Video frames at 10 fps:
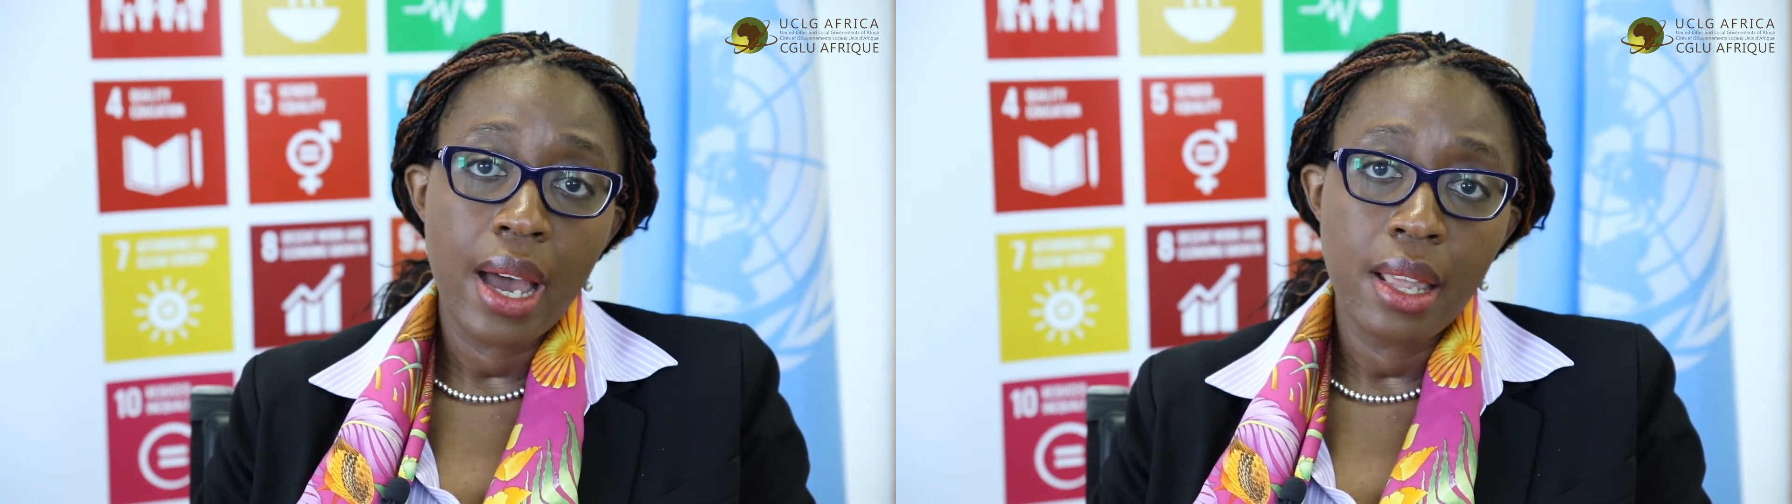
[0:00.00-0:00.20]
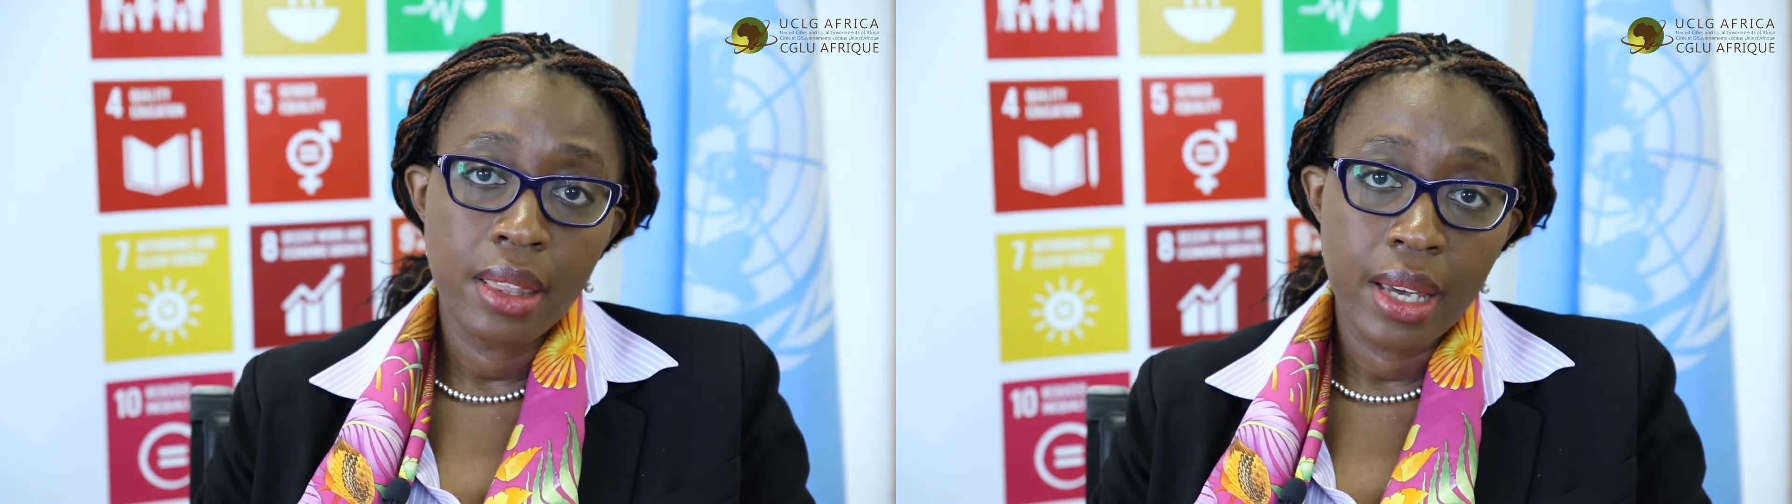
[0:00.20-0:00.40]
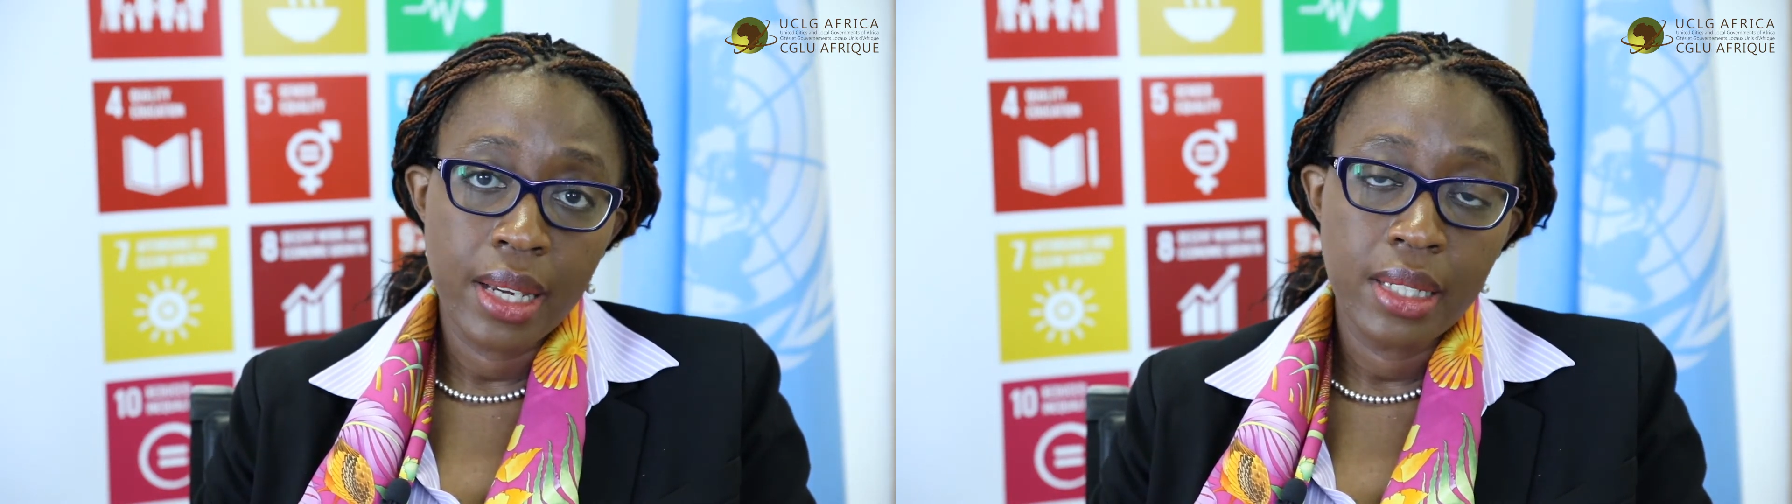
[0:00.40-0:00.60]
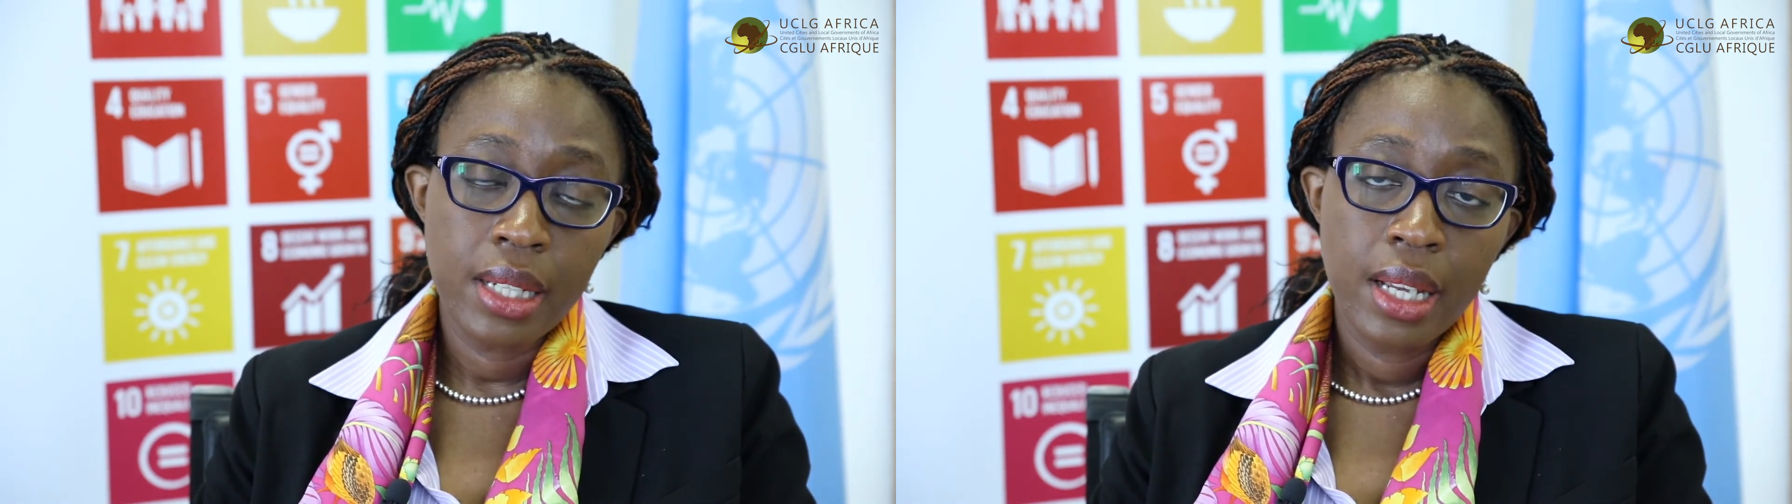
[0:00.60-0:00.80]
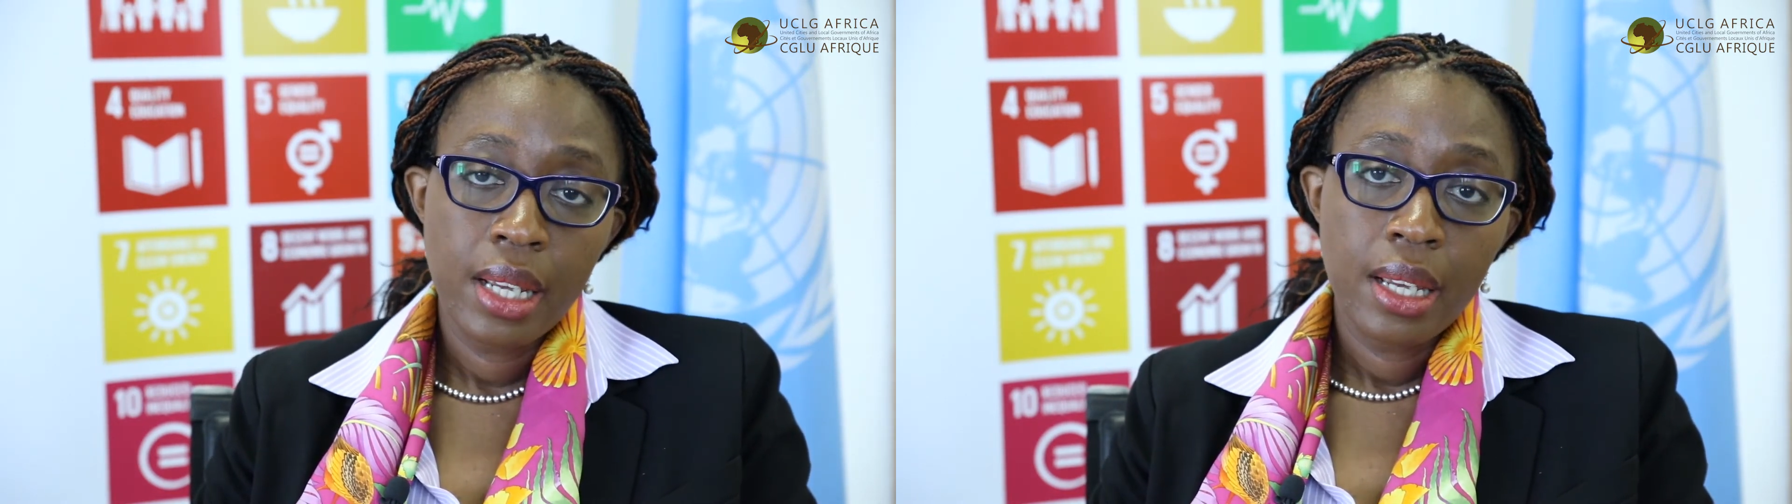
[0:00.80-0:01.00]
and
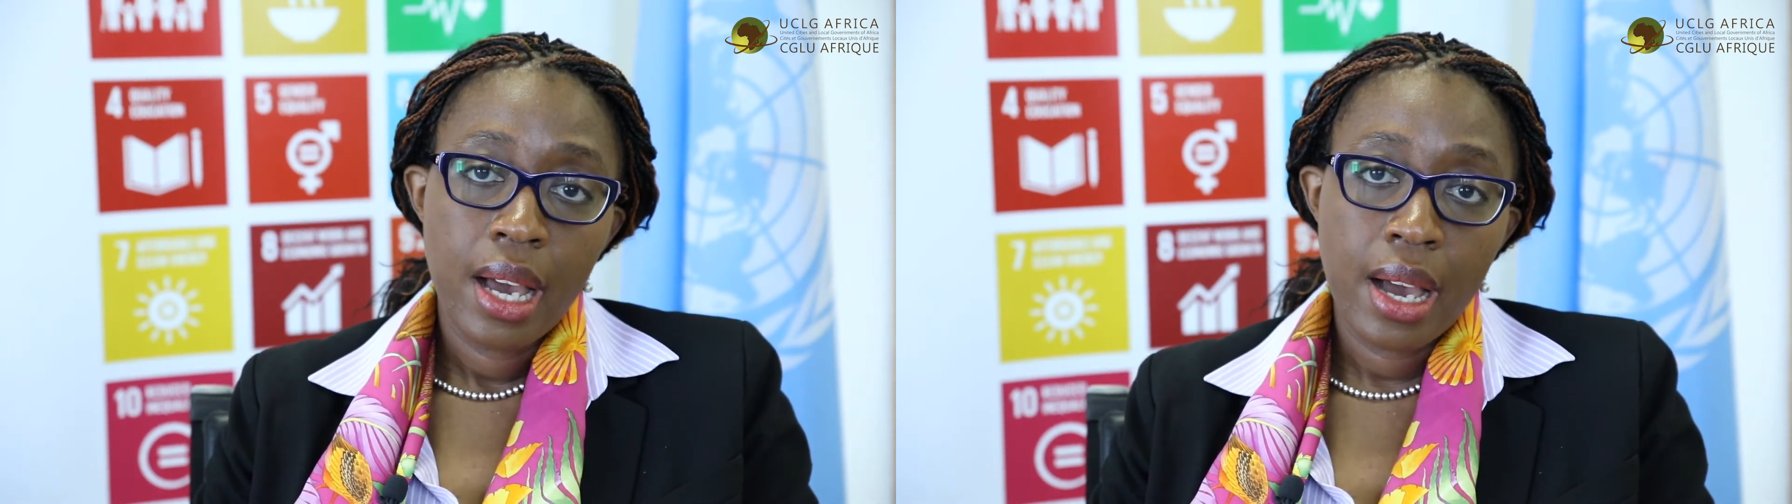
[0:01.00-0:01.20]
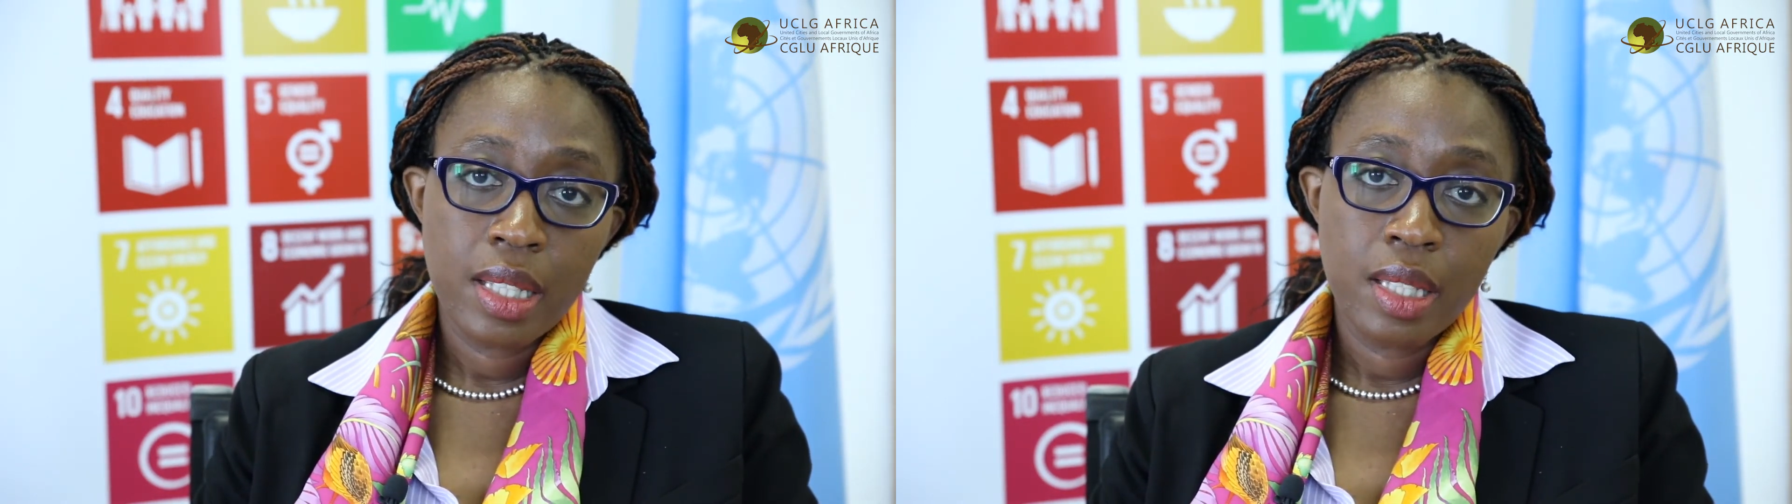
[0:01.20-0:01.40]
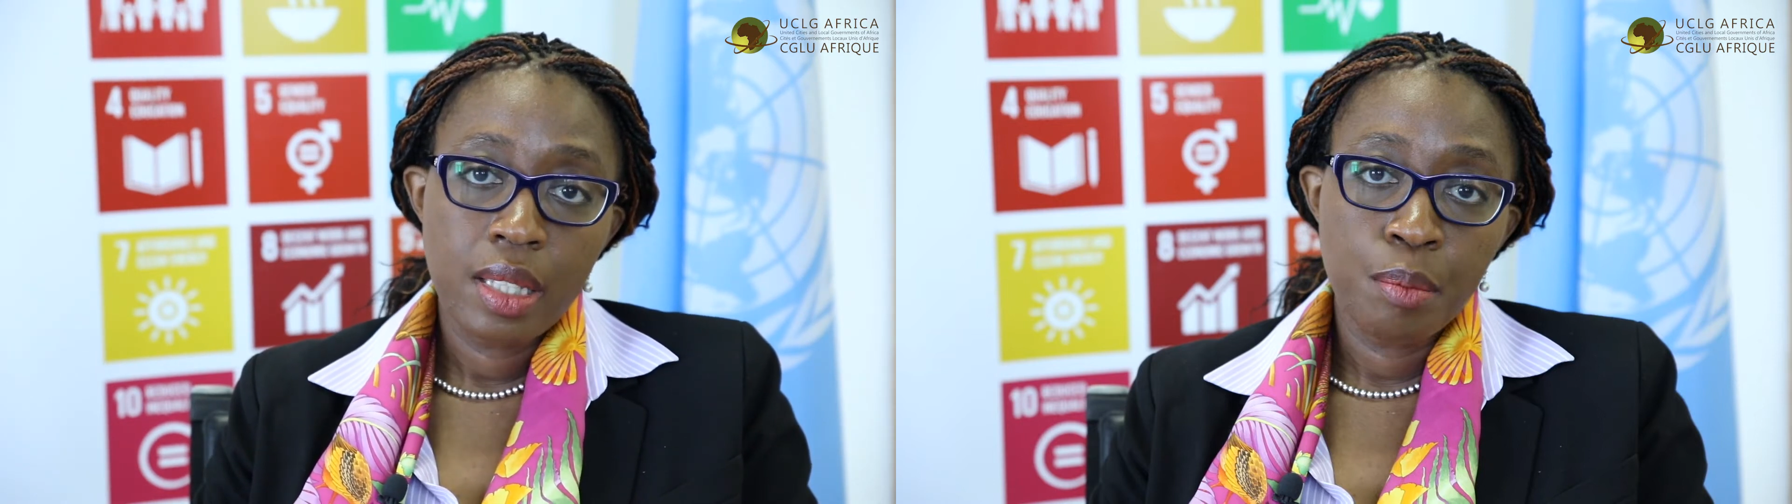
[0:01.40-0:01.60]
that as